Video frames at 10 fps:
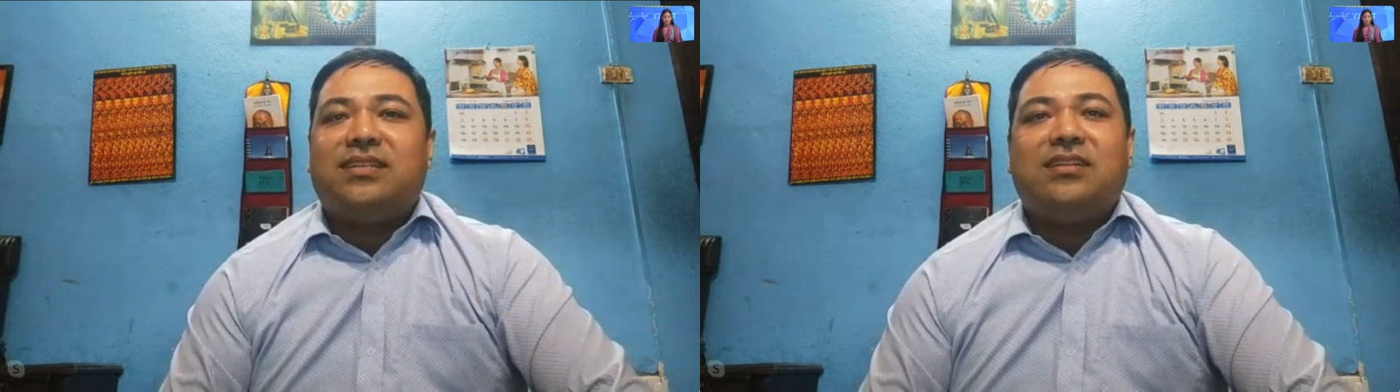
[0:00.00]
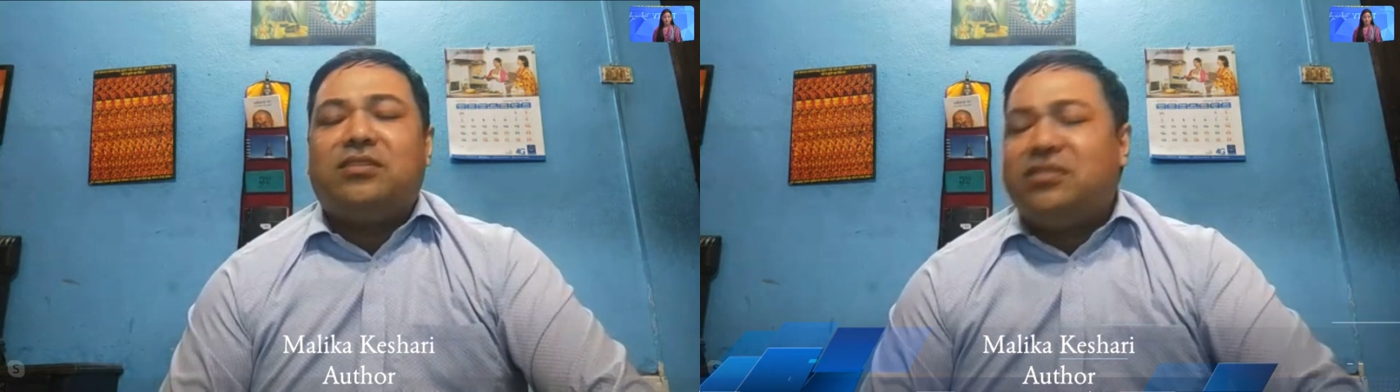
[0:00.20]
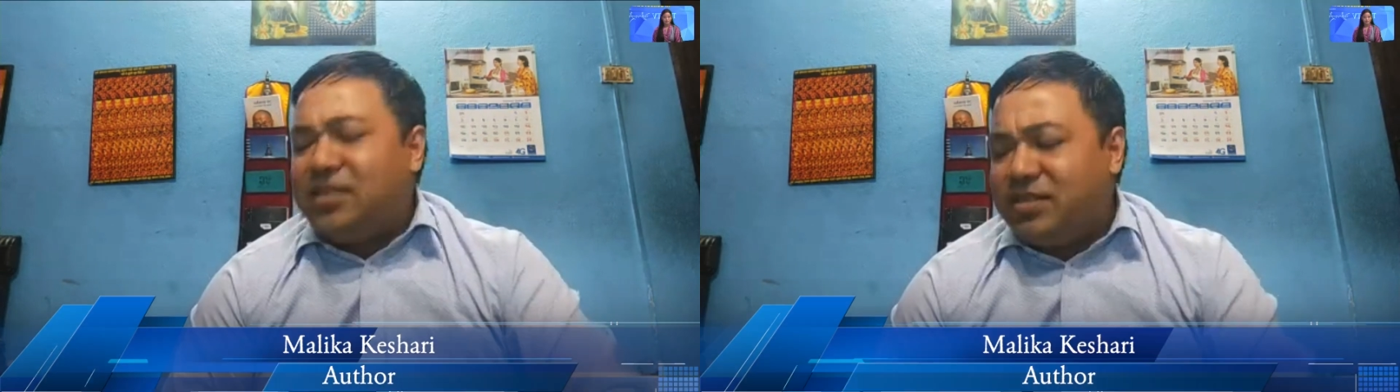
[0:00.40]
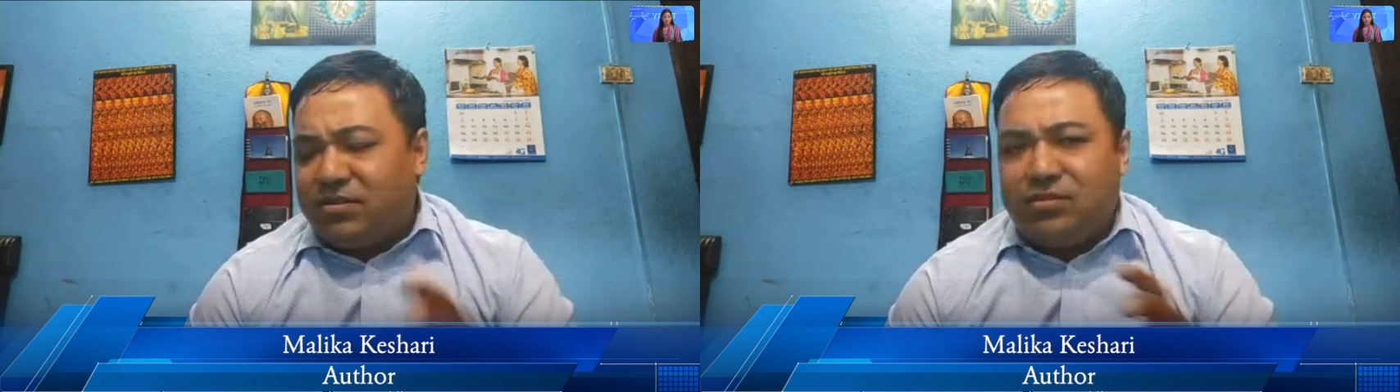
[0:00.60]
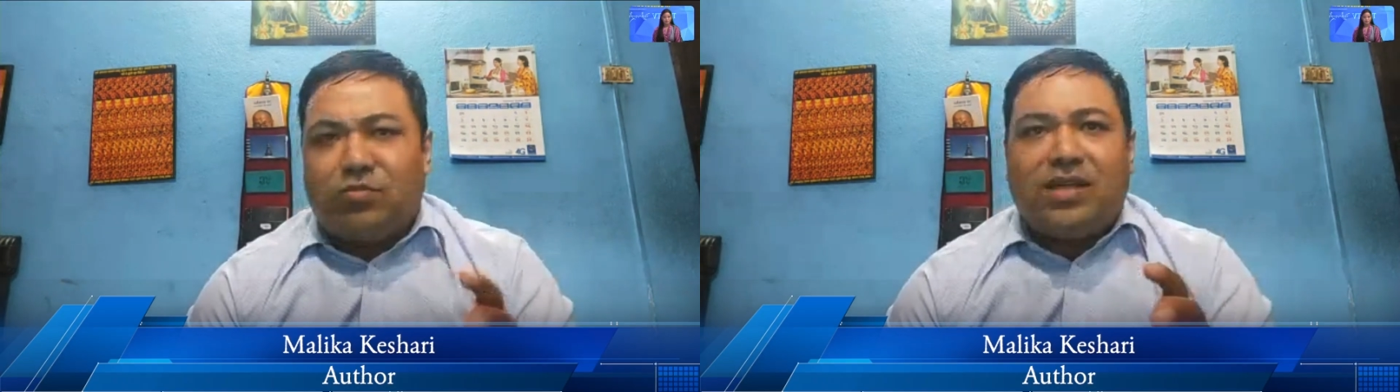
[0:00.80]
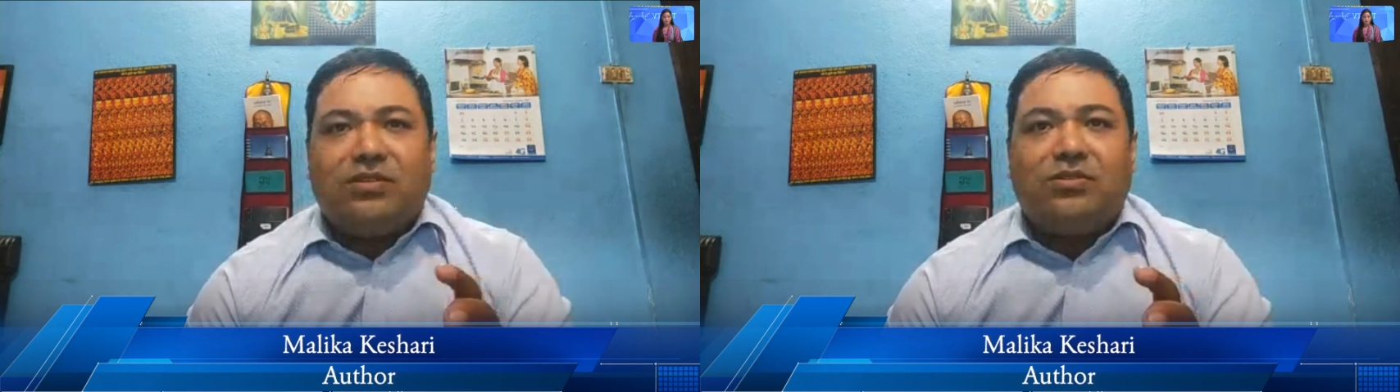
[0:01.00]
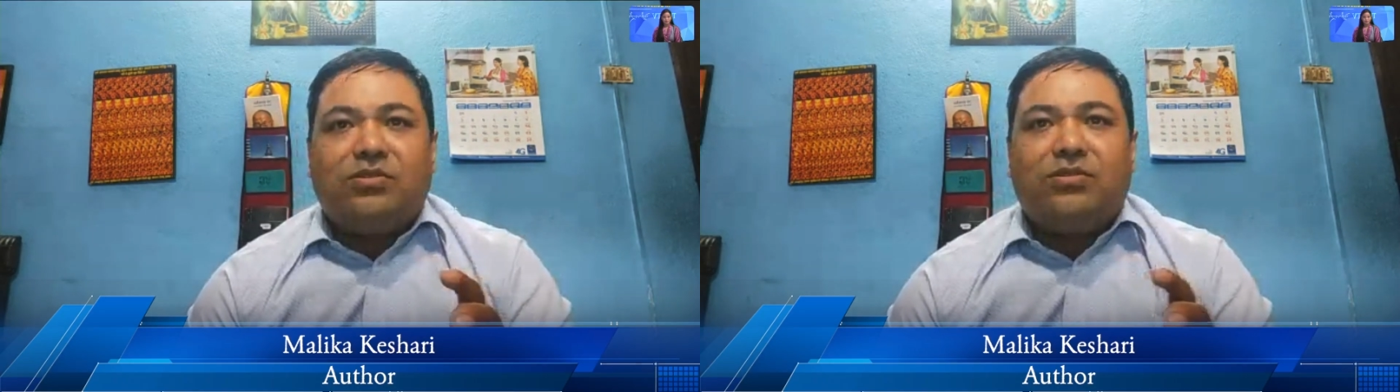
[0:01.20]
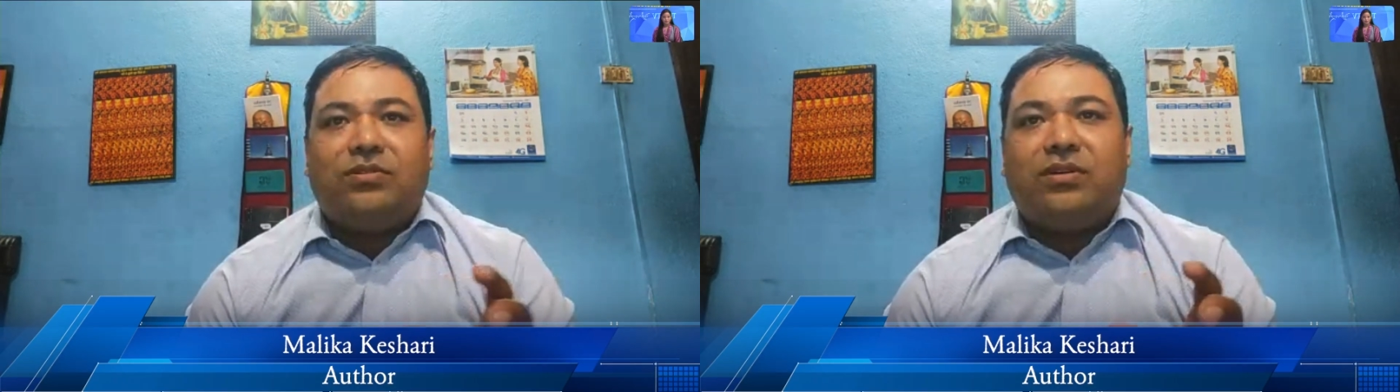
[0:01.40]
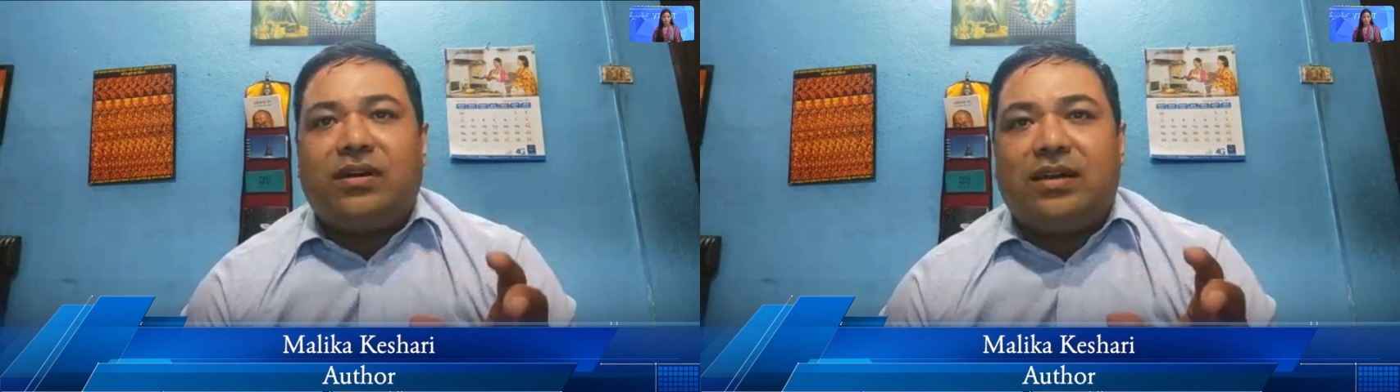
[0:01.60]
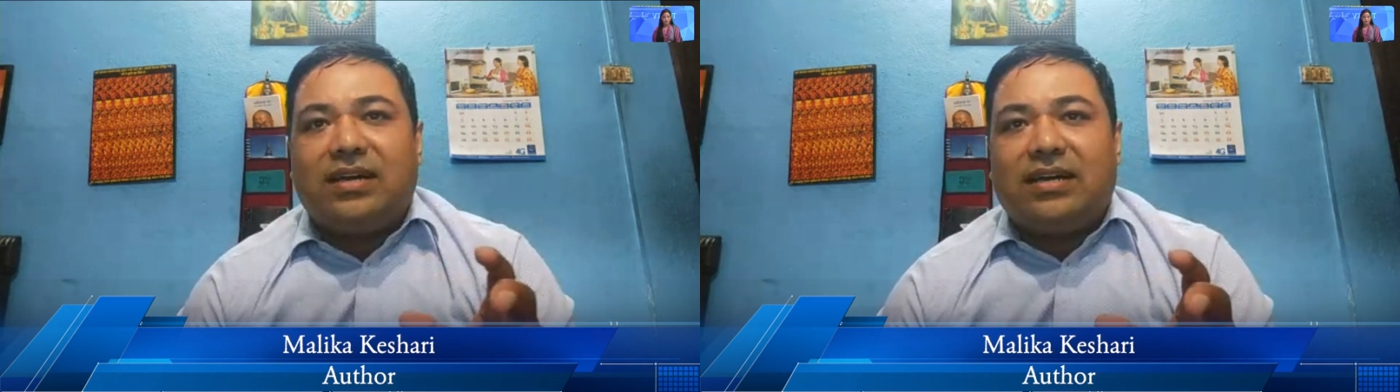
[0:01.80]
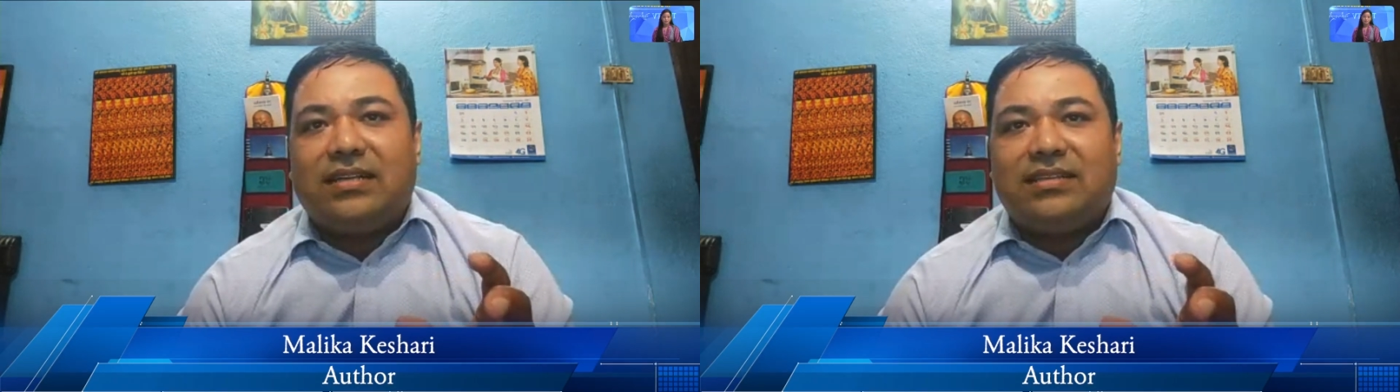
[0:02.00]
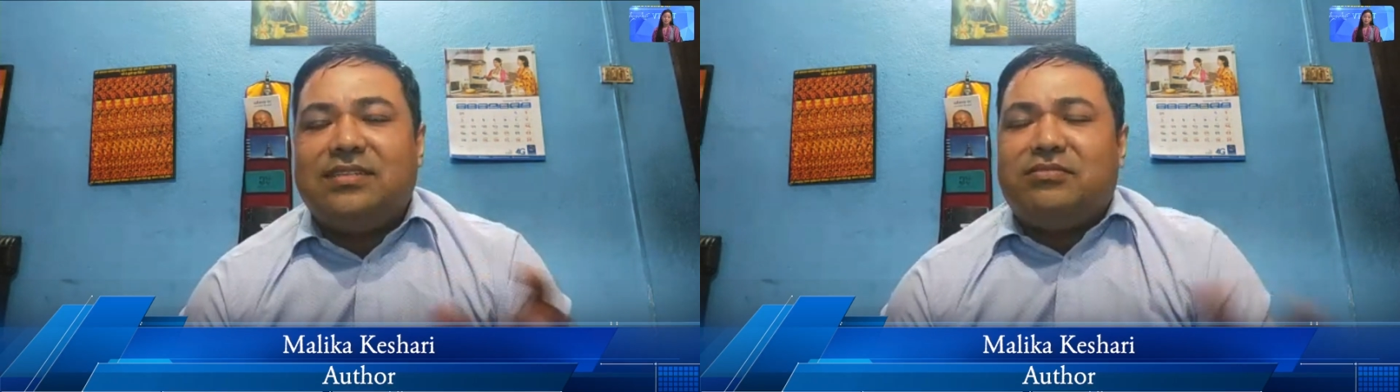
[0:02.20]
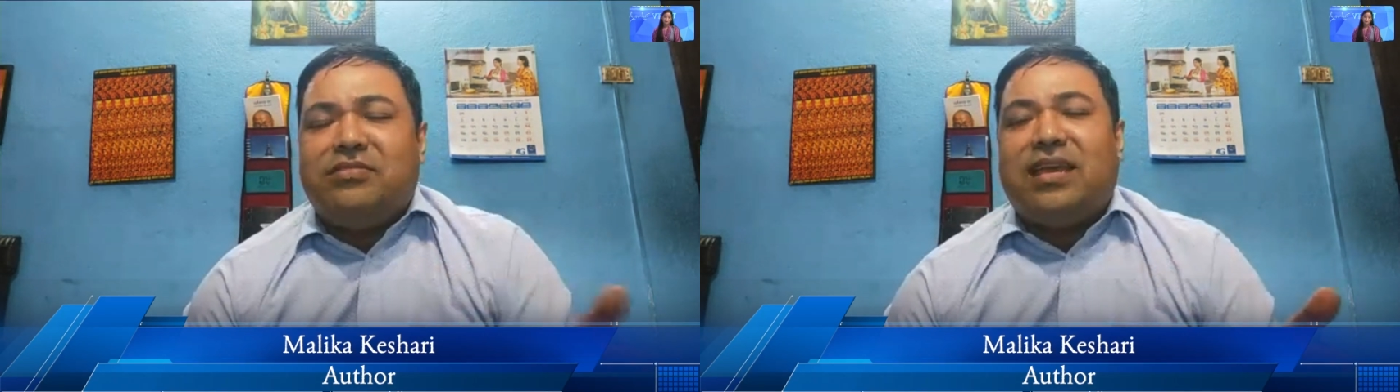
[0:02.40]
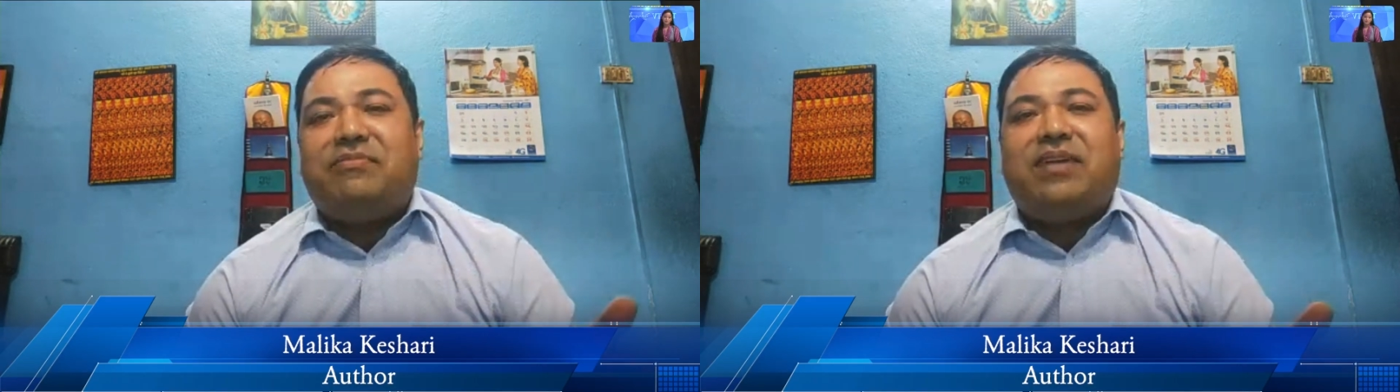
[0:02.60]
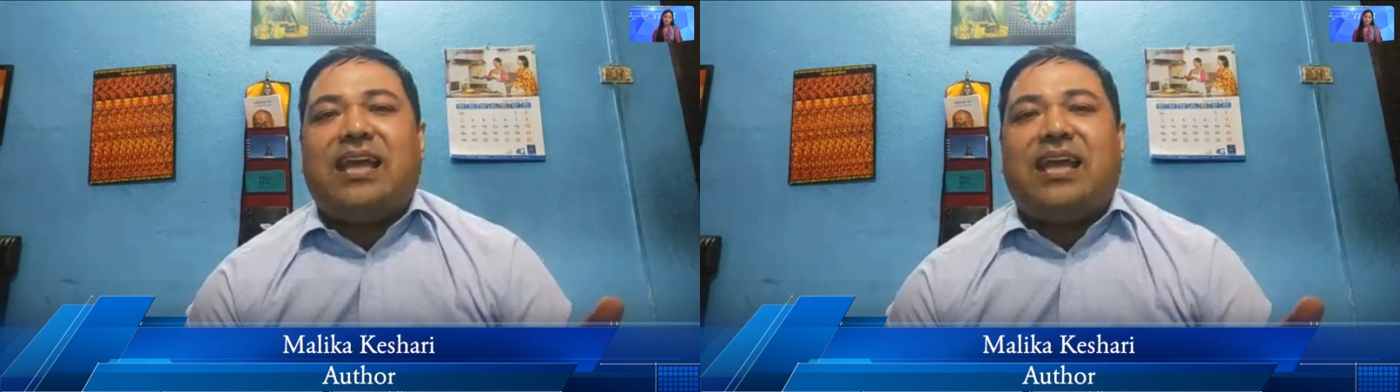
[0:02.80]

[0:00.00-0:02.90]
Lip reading: They don't want to they don't have